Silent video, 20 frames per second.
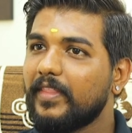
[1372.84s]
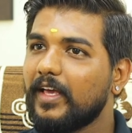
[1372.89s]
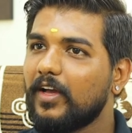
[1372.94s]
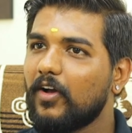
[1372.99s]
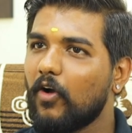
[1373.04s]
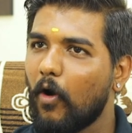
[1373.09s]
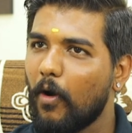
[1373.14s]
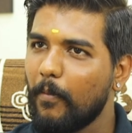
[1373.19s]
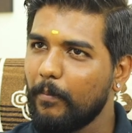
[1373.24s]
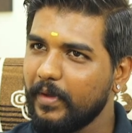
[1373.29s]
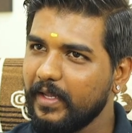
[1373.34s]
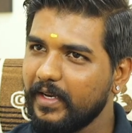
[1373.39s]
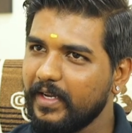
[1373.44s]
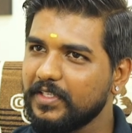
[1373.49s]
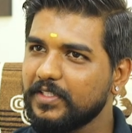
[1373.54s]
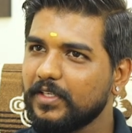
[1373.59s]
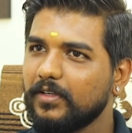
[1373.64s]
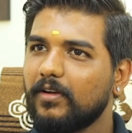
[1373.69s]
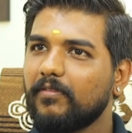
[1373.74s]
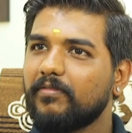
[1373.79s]
The
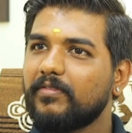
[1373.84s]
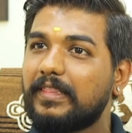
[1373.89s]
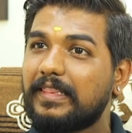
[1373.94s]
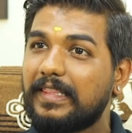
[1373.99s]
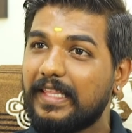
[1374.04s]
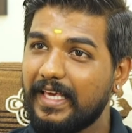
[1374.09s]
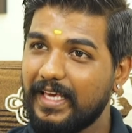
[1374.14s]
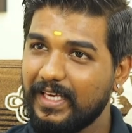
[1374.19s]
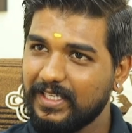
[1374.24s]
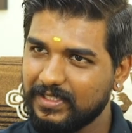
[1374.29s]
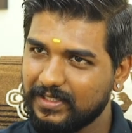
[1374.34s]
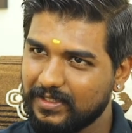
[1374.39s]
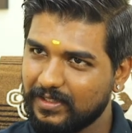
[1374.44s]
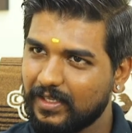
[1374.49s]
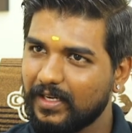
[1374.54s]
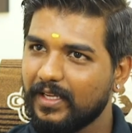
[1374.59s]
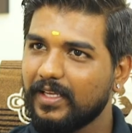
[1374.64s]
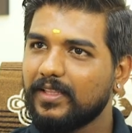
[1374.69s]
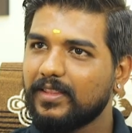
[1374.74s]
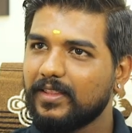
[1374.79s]
combination of these
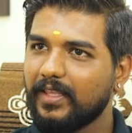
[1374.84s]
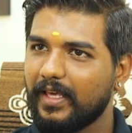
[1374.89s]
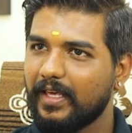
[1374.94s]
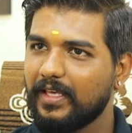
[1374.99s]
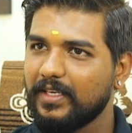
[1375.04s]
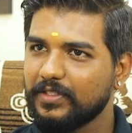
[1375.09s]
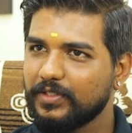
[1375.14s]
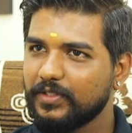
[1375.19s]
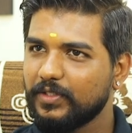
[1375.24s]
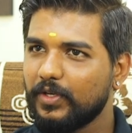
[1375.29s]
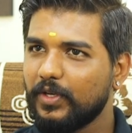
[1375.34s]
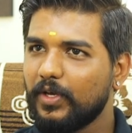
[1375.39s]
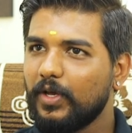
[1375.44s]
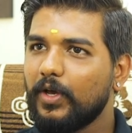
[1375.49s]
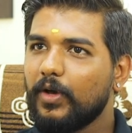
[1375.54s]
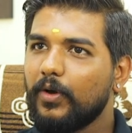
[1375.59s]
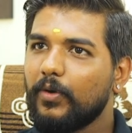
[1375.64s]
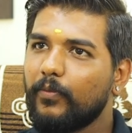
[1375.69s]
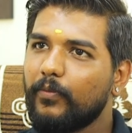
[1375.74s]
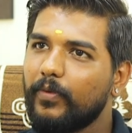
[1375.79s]
three things
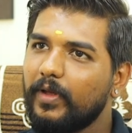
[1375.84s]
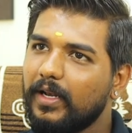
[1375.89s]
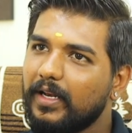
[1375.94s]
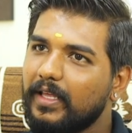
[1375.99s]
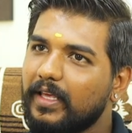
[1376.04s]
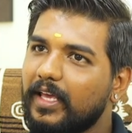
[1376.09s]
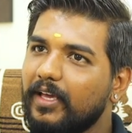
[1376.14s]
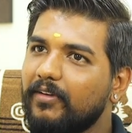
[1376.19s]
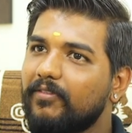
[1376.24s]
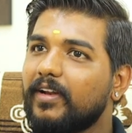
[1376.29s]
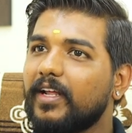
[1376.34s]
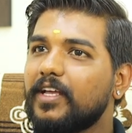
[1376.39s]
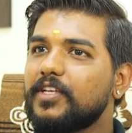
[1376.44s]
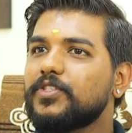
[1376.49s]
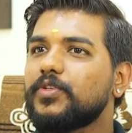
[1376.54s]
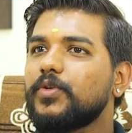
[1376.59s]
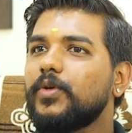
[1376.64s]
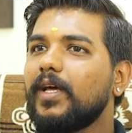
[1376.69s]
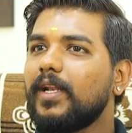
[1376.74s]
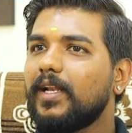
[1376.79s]
will give
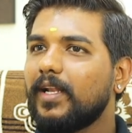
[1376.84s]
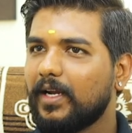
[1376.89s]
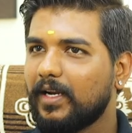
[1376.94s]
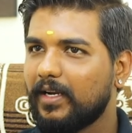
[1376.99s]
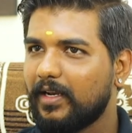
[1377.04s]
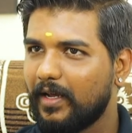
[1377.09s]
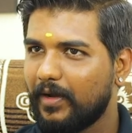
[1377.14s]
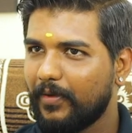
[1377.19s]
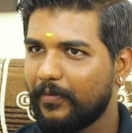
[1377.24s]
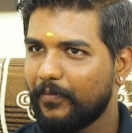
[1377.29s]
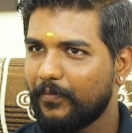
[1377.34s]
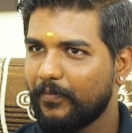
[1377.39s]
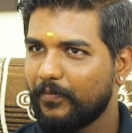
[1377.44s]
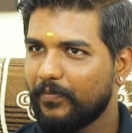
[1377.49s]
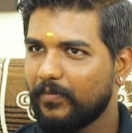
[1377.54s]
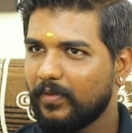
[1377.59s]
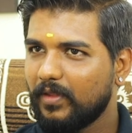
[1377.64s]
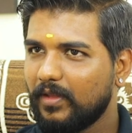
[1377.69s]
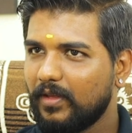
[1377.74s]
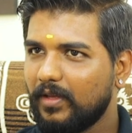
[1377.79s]
rise to a lagna.
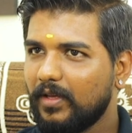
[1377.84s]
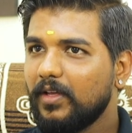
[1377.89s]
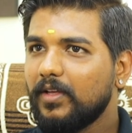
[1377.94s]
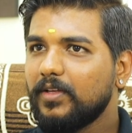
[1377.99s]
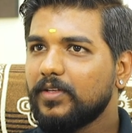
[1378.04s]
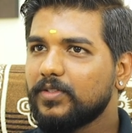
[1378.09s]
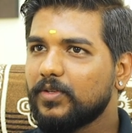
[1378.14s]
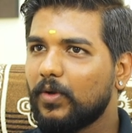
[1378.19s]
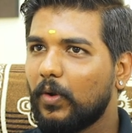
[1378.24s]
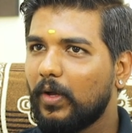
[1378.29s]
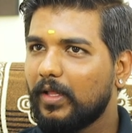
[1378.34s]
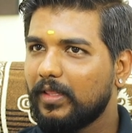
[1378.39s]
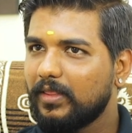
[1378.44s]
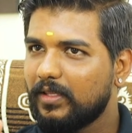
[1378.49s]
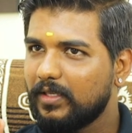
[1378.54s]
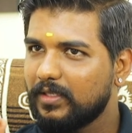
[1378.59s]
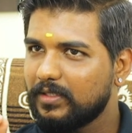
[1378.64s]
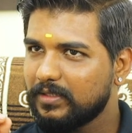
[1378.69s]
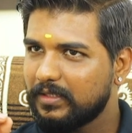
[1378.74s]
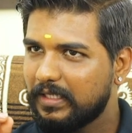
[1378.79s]
So
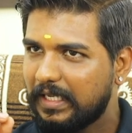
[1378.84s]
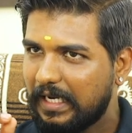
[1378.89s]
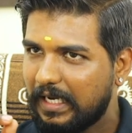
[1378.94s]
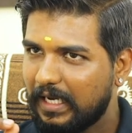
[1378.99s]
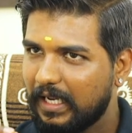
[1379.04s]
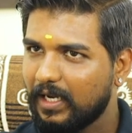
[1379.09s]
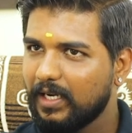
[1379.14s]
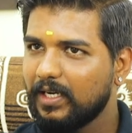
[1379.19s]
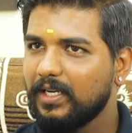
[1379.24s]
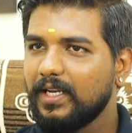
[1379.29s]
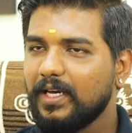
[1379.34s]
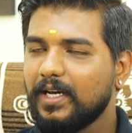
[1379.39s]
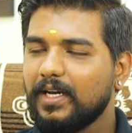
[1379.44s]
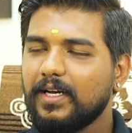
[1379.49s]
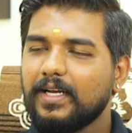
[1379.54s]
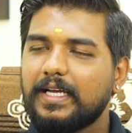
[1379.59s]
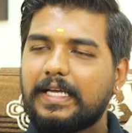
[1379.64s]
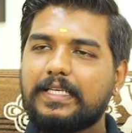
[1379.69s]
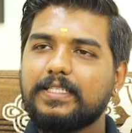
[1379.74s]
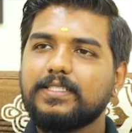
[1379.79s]
this
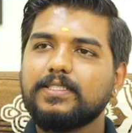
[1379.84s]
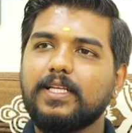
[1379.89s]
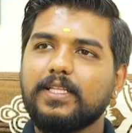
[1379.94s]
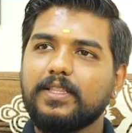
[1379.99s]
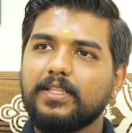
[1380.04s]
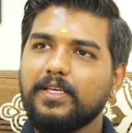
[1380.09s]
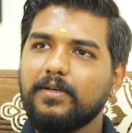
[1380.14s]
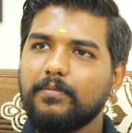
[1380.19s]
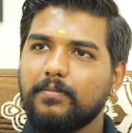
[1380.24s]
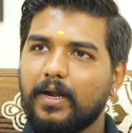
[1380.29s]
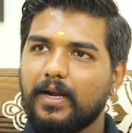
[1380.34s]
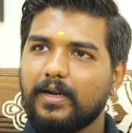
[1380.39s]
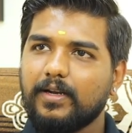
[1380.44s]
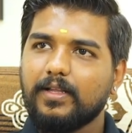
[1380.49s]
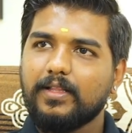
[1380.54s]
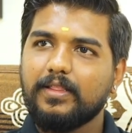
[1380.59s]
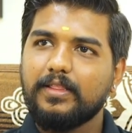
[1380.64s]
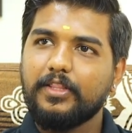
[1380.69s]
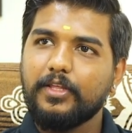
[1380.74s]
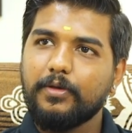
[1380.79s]
lagna is nothing
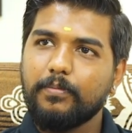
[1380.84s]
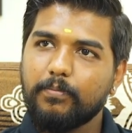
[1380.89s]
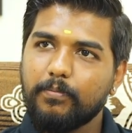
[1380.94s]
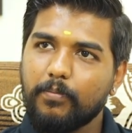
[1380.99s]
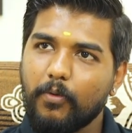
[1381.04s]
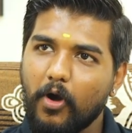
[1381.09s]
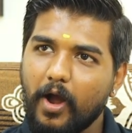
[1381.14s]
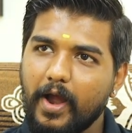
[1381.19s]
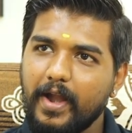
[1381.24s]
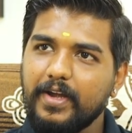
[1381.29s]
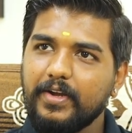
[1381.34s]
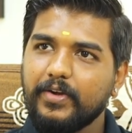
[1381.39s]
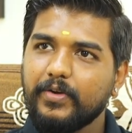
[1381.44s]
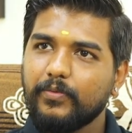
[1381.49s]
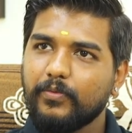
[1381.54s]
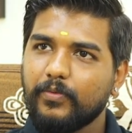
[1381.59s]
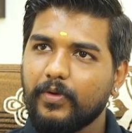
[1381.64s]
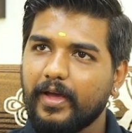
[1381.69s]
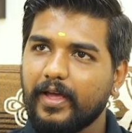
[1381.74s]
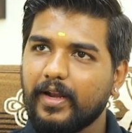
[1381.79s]
but the point
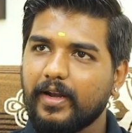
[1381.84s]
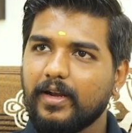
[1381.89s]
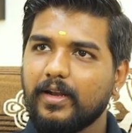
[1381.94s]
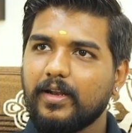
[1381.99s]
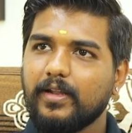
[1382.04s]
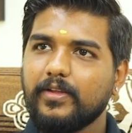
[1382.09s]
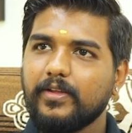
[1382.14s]
where